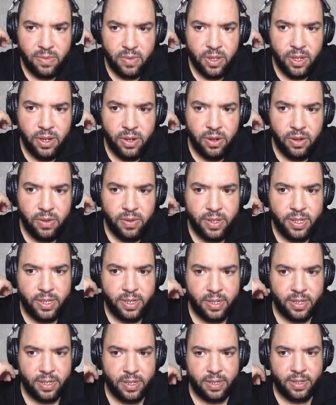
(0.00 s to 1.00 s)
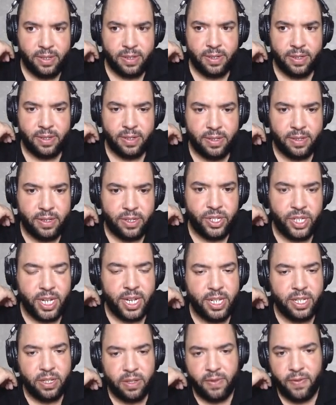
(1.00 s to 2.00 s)
you know, into the
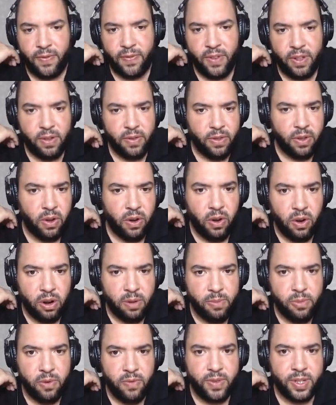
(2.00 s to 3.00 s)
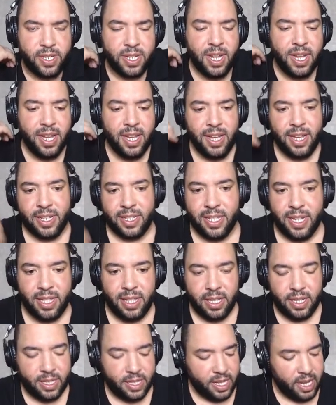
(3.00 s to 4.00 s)
change of the feel of the horror movies. It's not
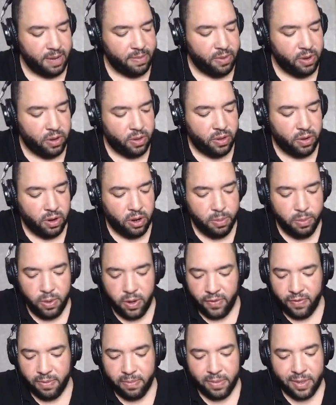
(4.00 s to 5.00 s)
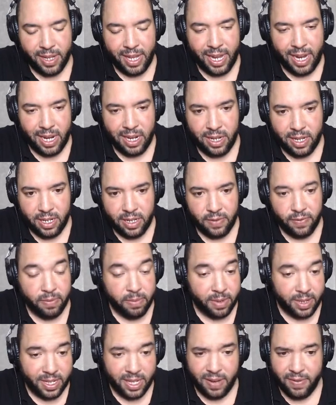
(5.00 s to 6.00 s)
the same. The horror movies from the 80s, from
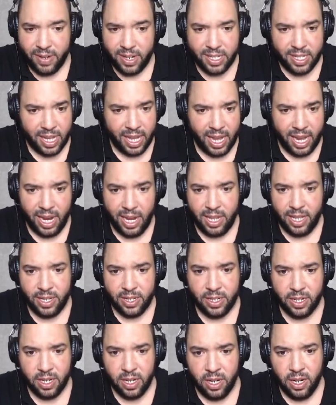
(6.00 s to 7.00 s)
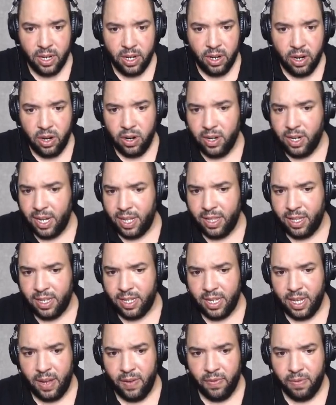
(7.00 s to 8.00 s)
the 70s, the 80s are not the
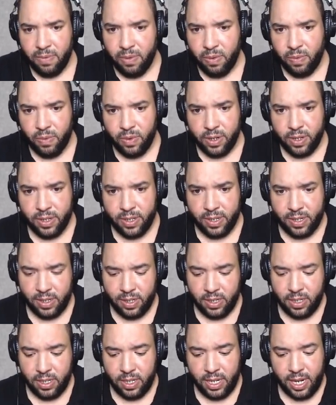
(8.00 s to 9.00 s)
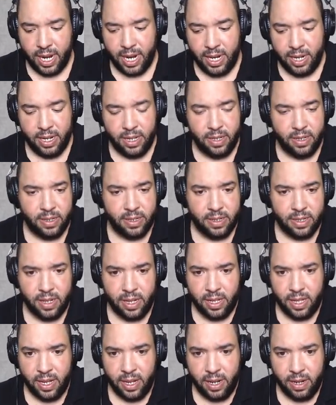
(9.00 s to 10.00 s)
same from the ones in the 90s
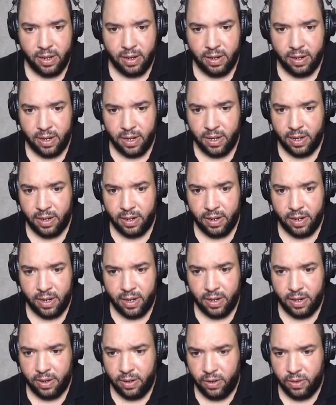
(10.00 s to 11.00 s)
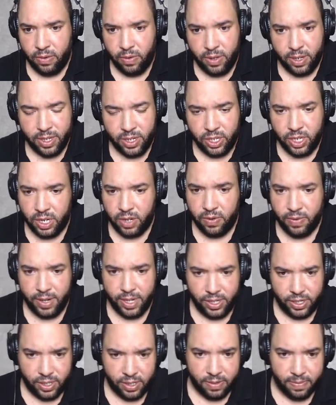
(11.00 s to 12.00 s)
and you know, this
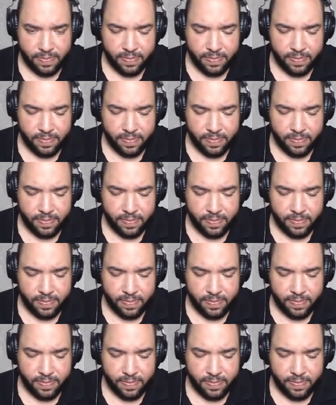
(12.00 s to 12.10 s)
generation.